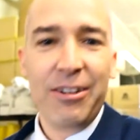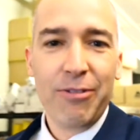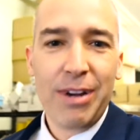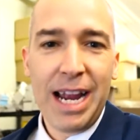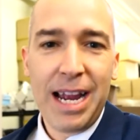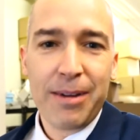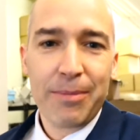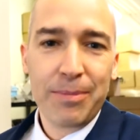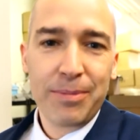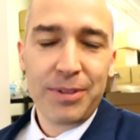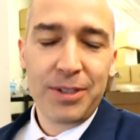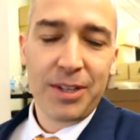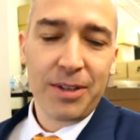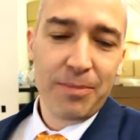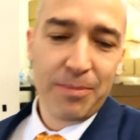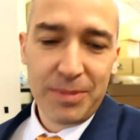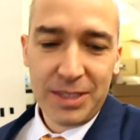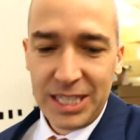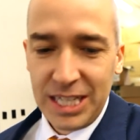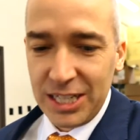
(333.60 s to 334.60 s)
grab
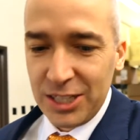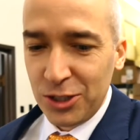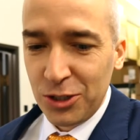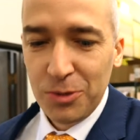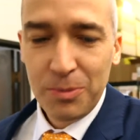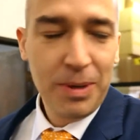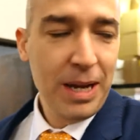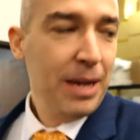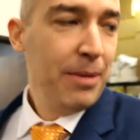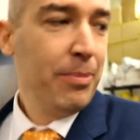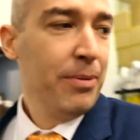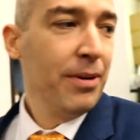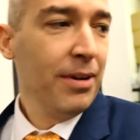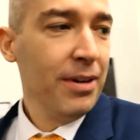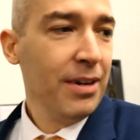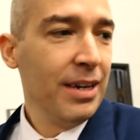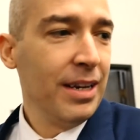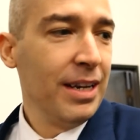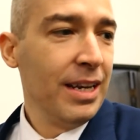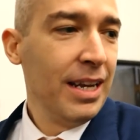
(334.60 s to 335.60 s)
some tissue
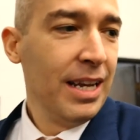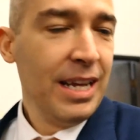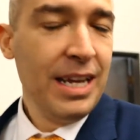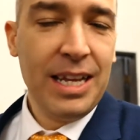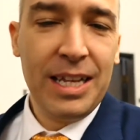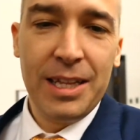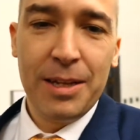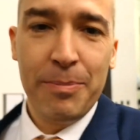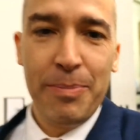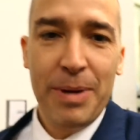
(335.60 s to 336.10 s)
paper and the